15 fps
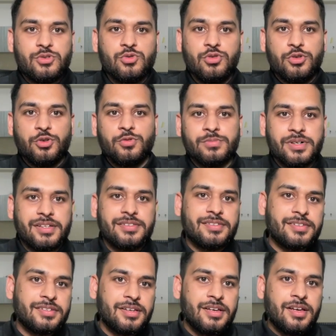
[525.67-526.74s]
to 2
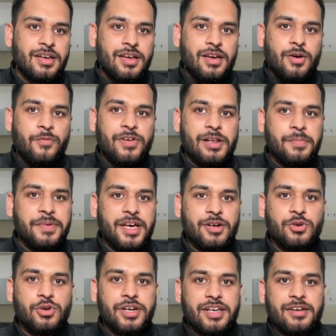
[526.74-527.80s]
months will be a
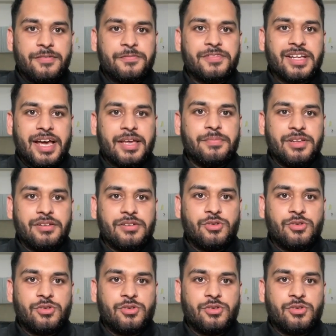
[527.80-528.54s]
good enough time,